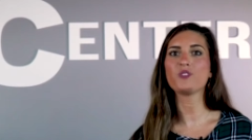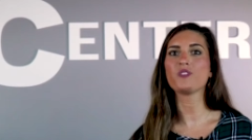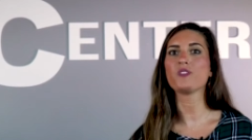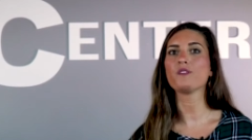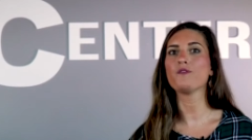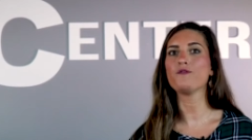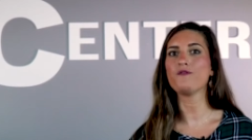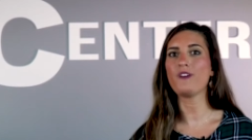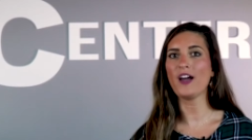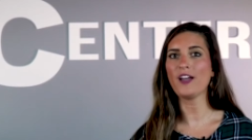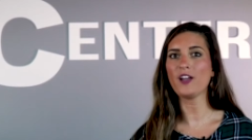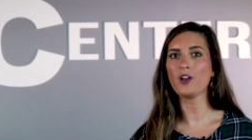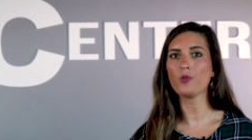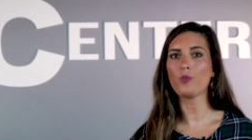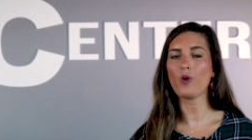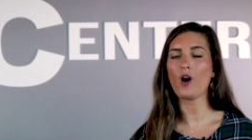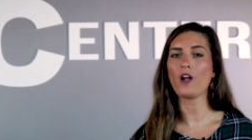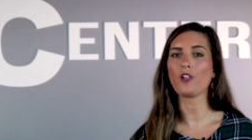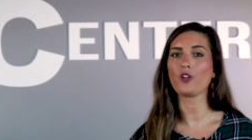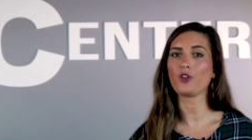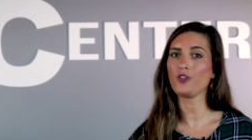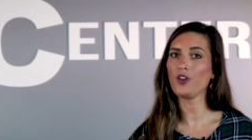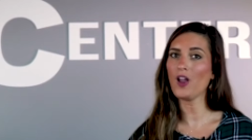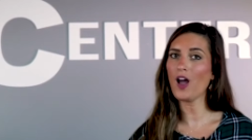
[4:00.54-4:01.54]
with a
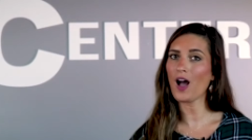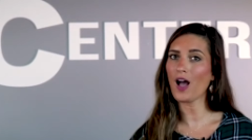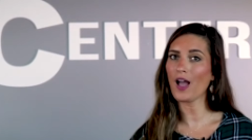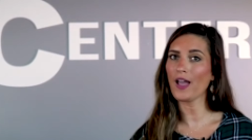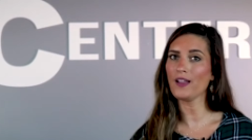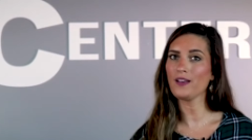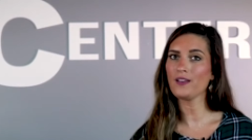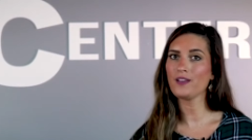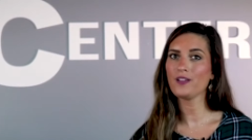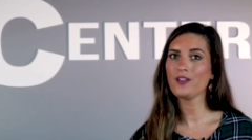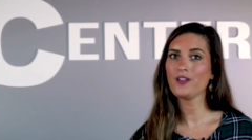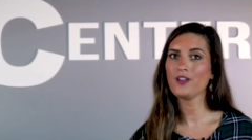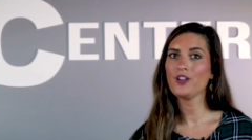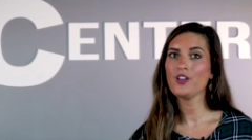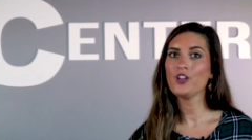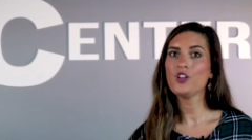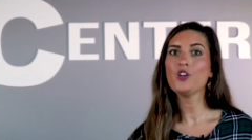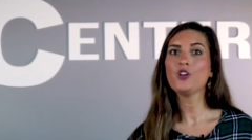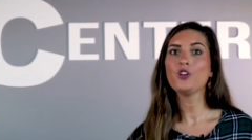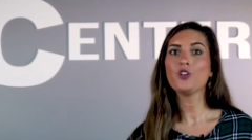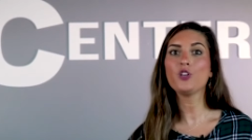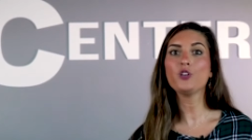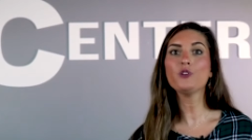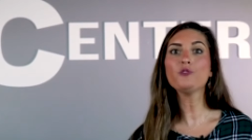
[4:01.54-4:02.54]
firewall or not,
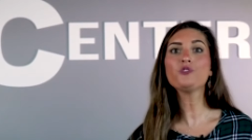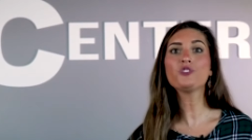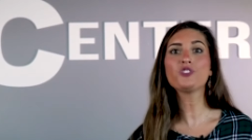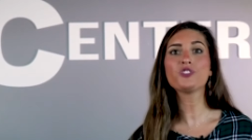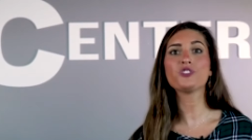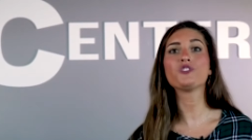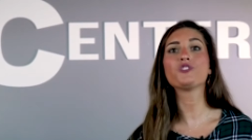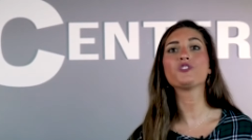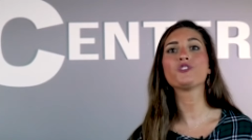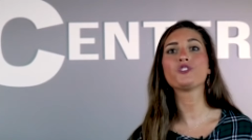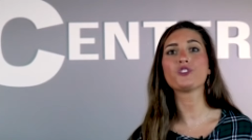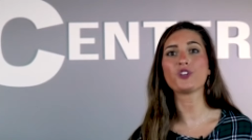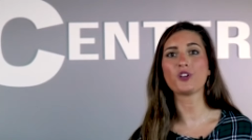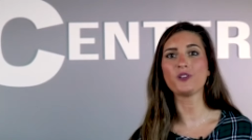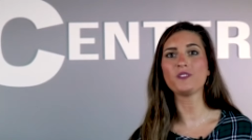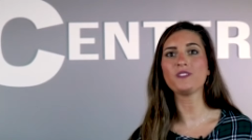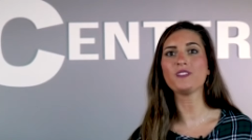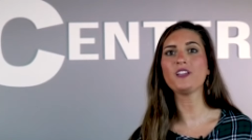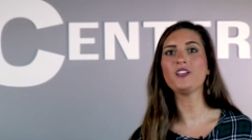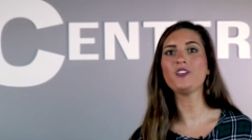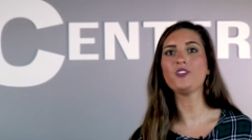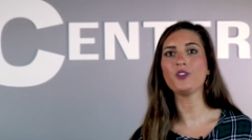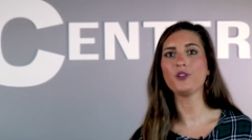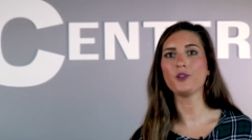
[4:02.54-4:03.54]
you should
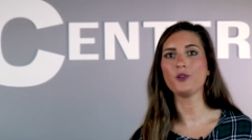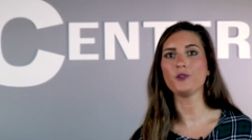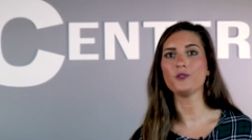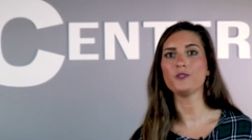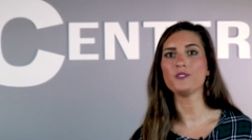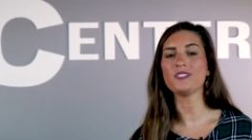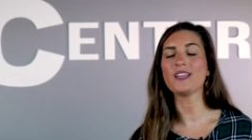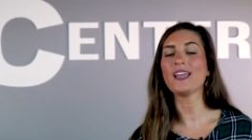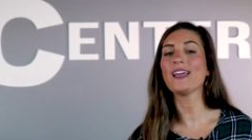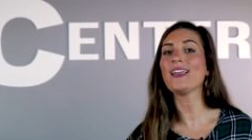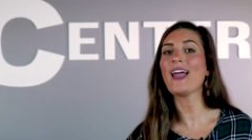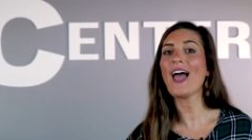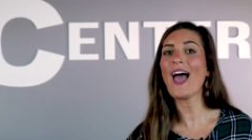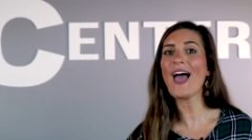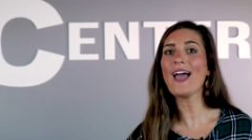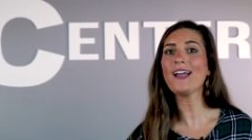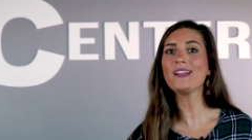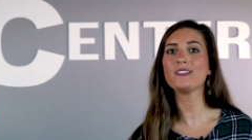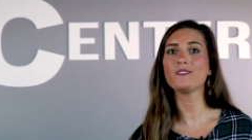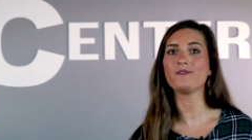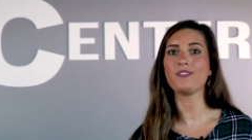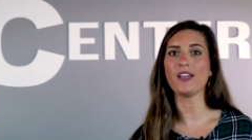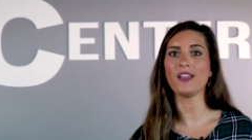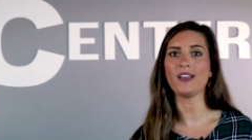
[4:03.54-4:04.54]
certainly use and
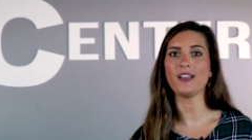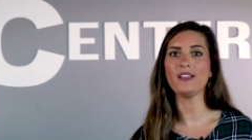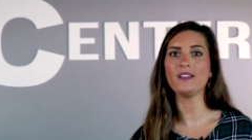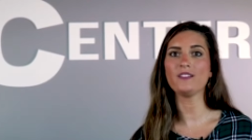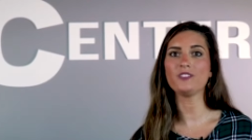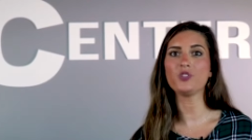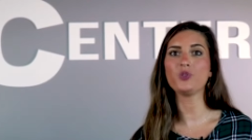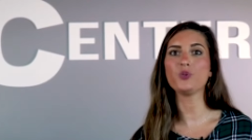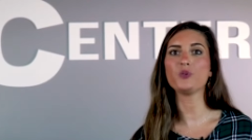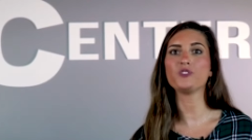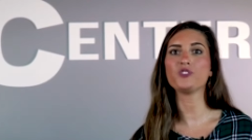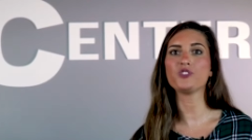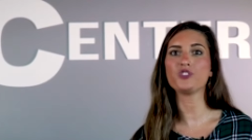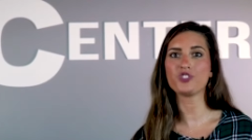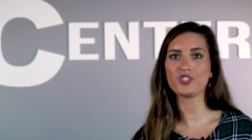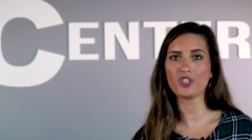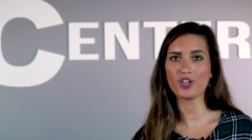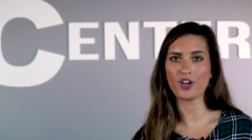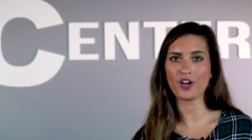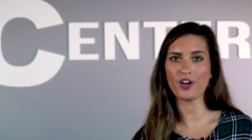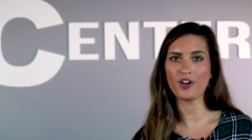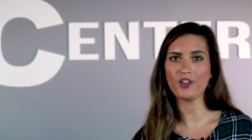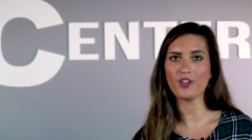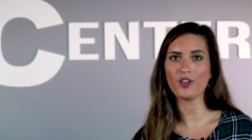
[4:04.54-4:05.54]
activate it to
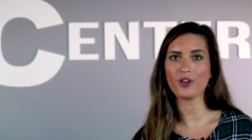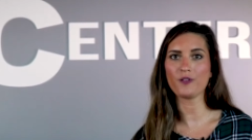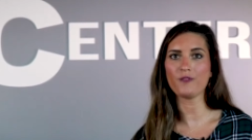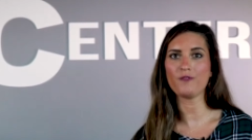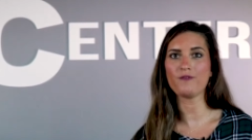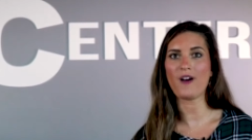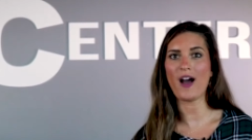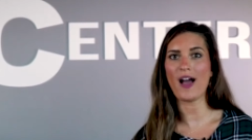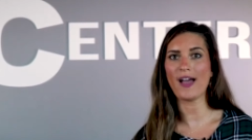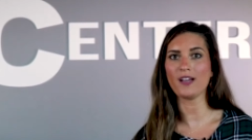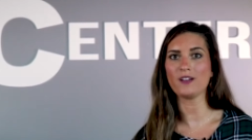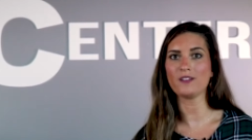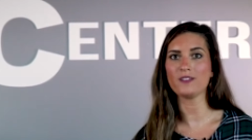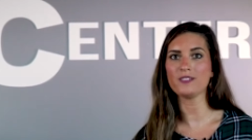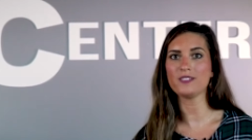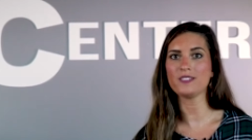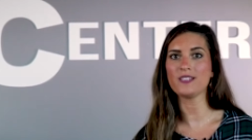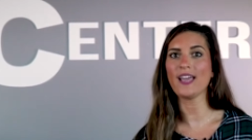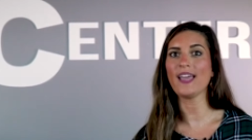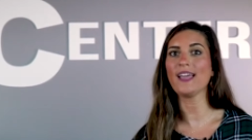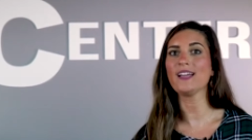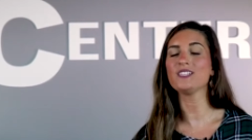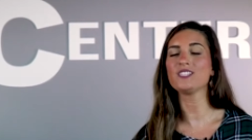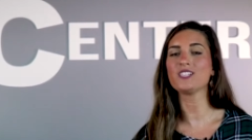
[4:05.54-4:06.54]
ensure your files
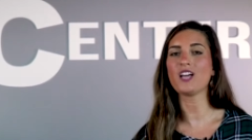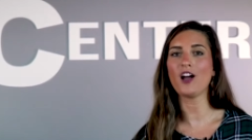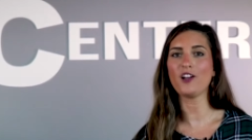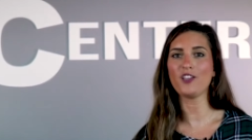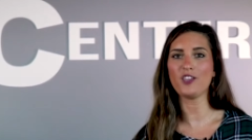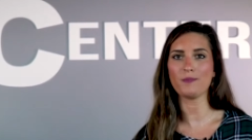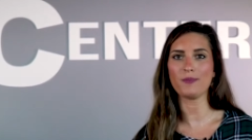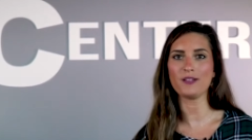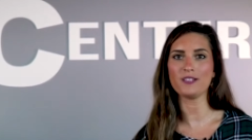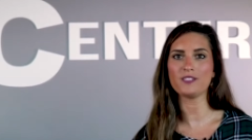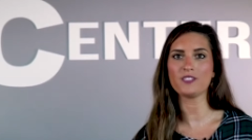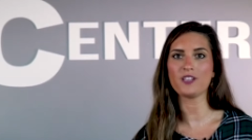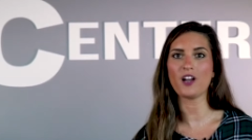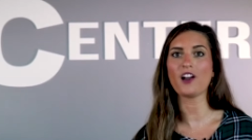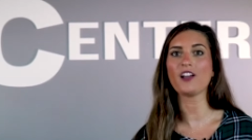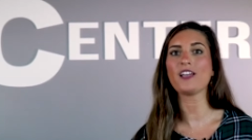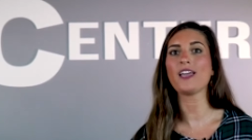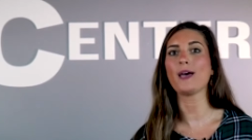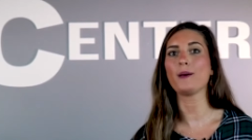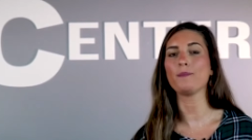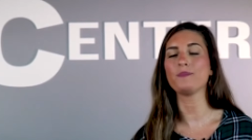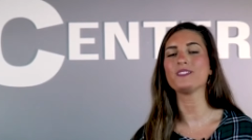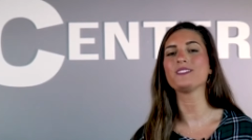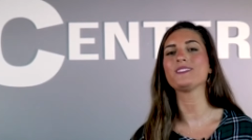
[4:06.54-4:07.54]
and documents are
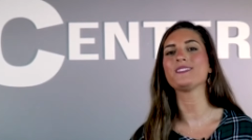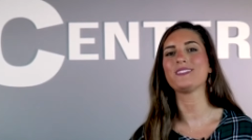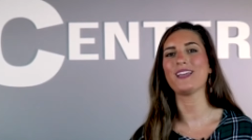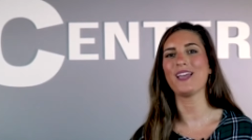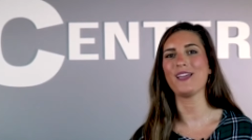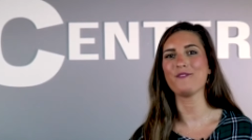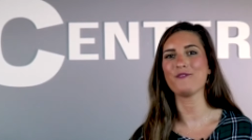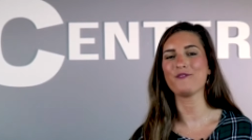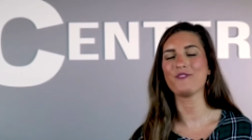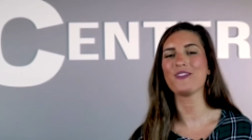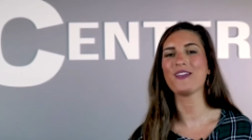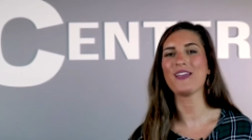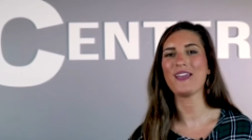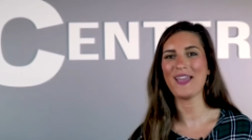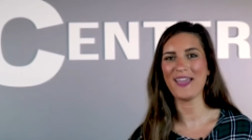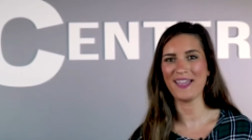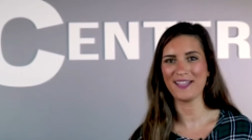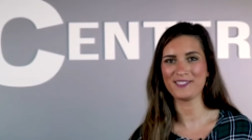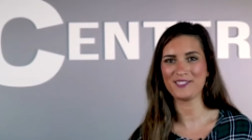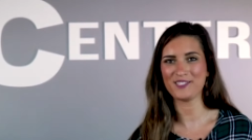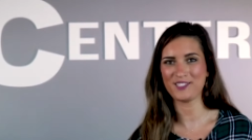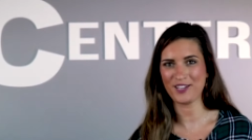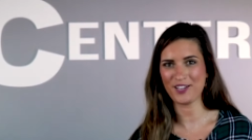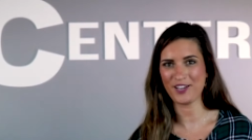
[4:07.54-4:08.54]
kept safe
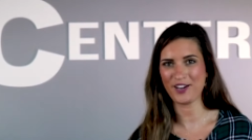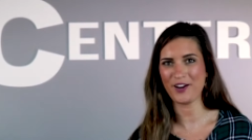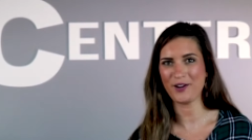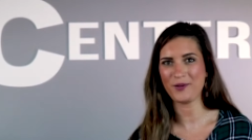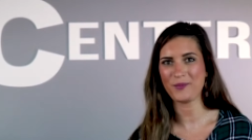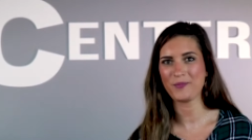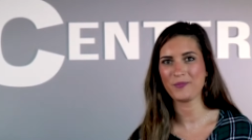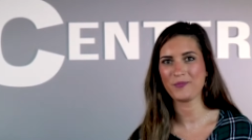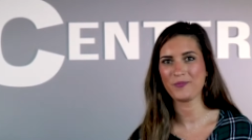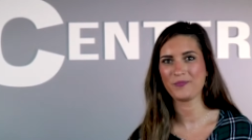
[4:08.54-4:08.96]
and secure.